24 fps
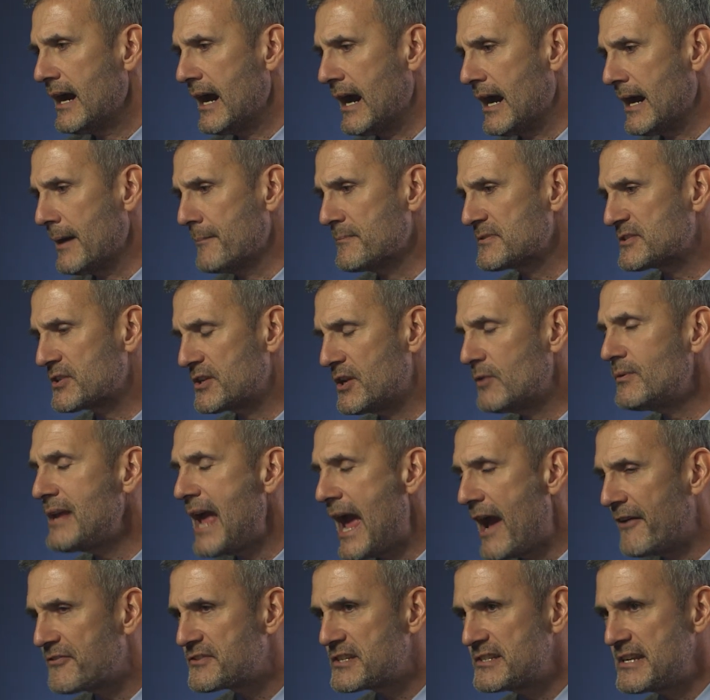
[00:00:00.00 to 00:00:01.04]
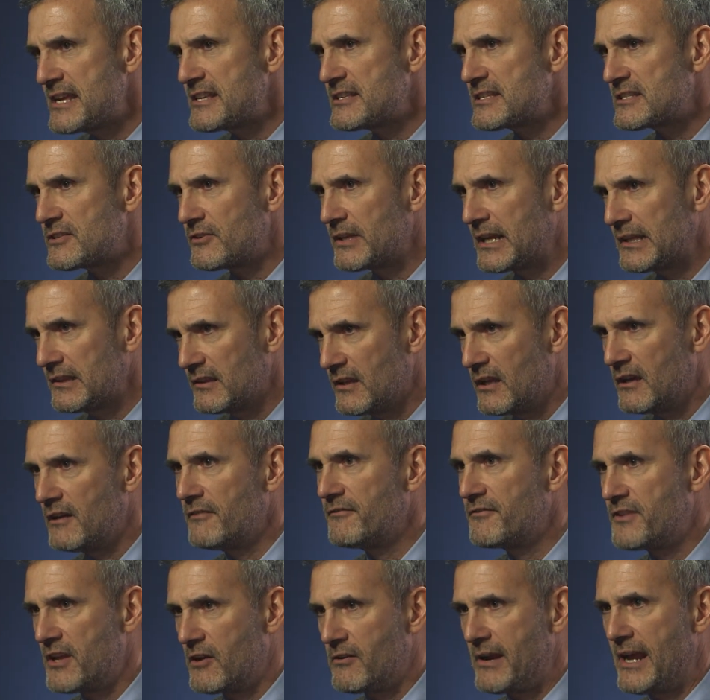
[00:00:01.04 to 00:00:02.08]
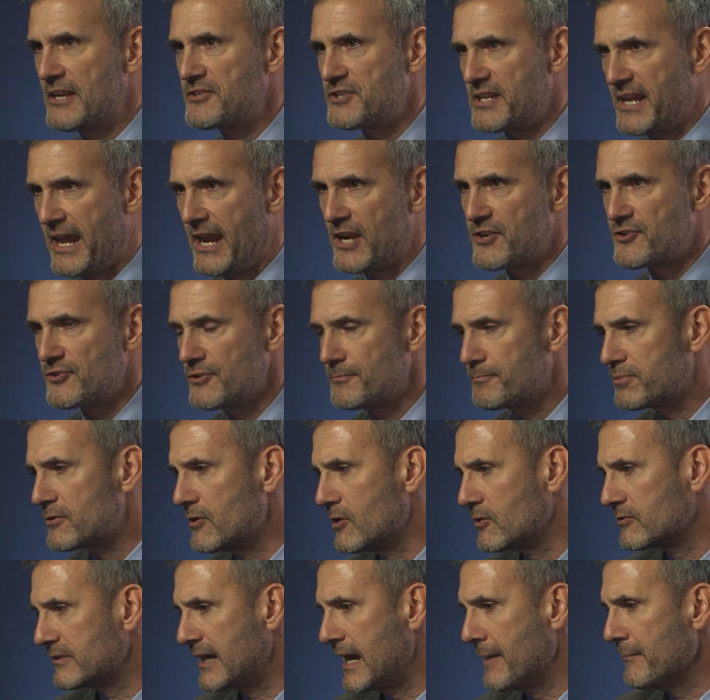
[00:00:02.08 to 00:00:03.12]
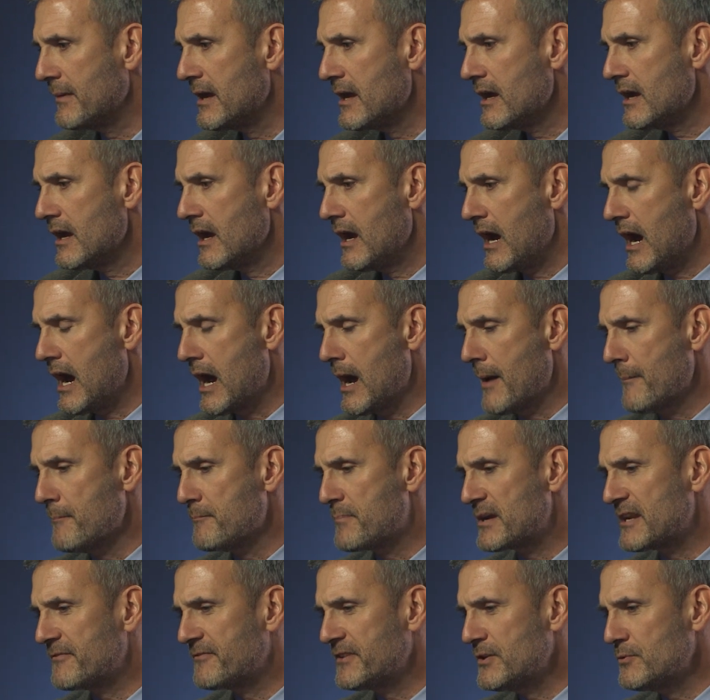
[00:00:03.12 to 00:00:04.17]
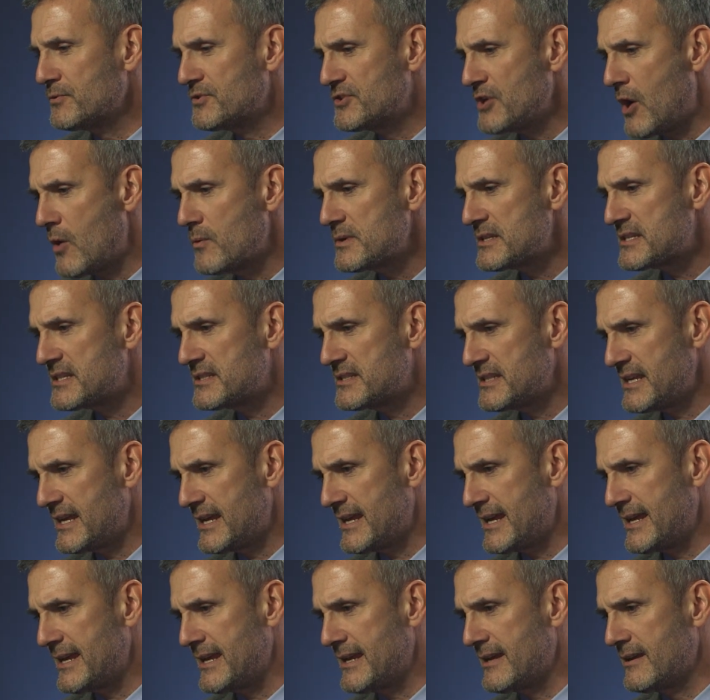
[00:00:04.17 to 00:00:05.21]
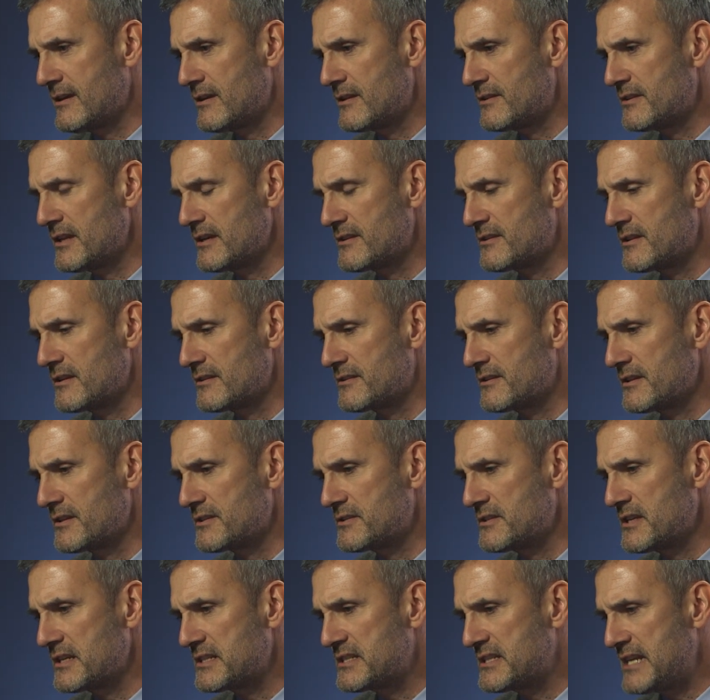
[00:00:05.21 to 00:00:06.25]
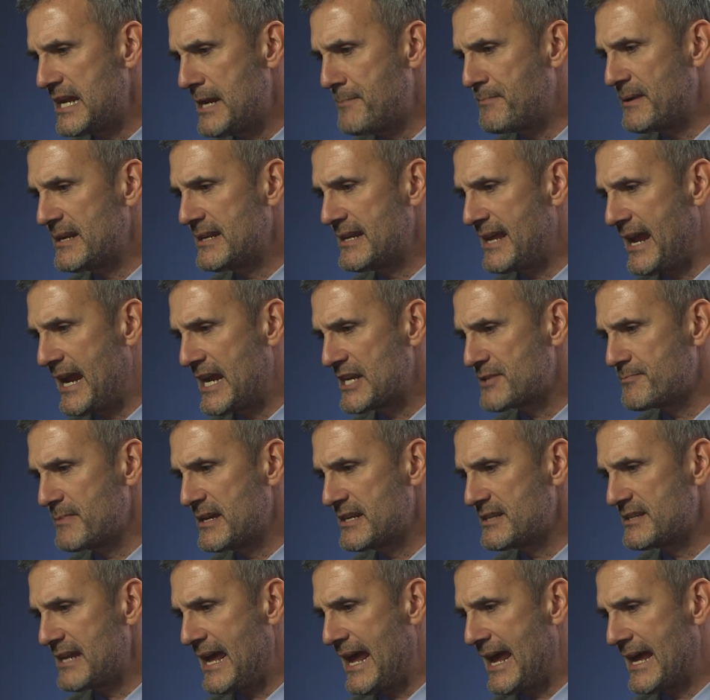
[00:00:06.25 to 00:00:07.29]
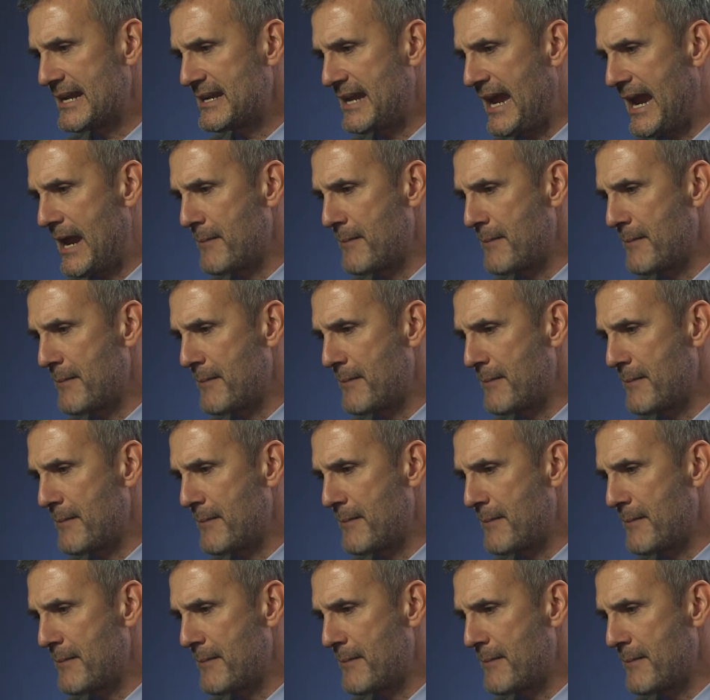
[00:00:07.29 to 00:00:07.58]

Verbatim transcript: Um, so you don't have to necessarily love their educational program. Sure. Um, but if you don't see the, the, the, the, deep engagement and